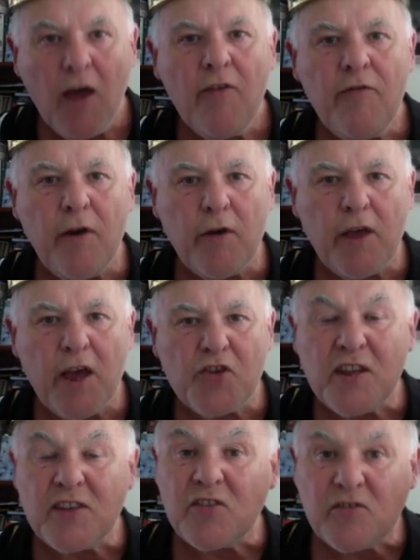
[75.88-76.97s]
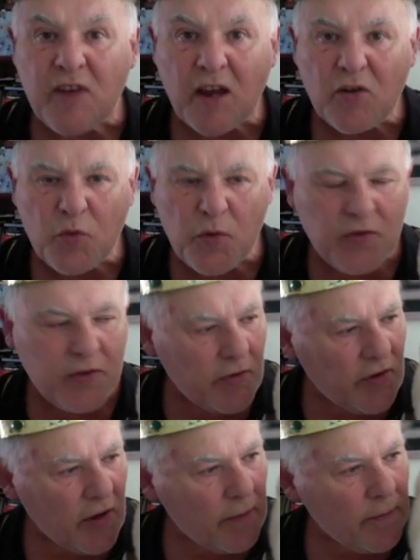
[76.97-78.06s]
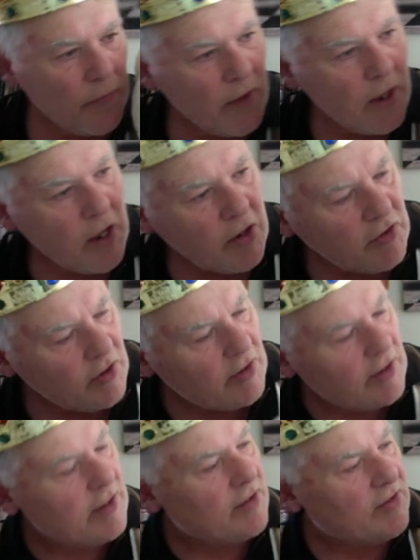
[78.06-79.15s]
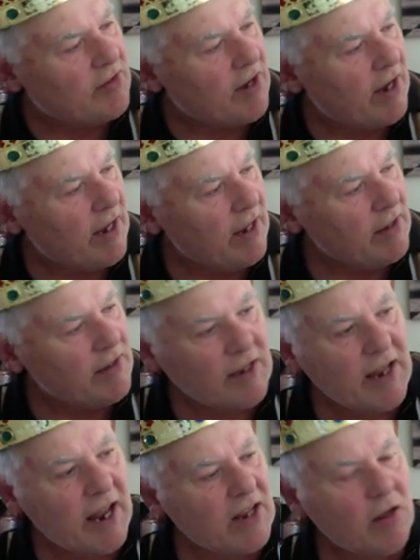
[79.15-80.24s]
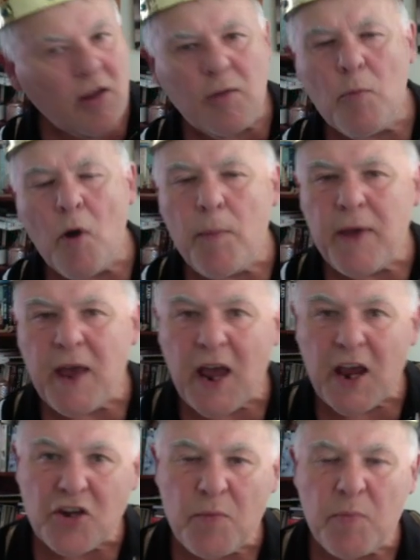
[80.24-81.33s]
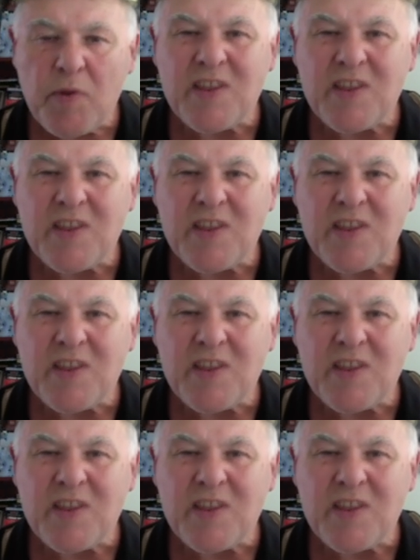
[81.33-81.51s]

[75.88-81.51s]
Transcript: variation. That's a tongue twister, isn't it? Teddy, it might actually be the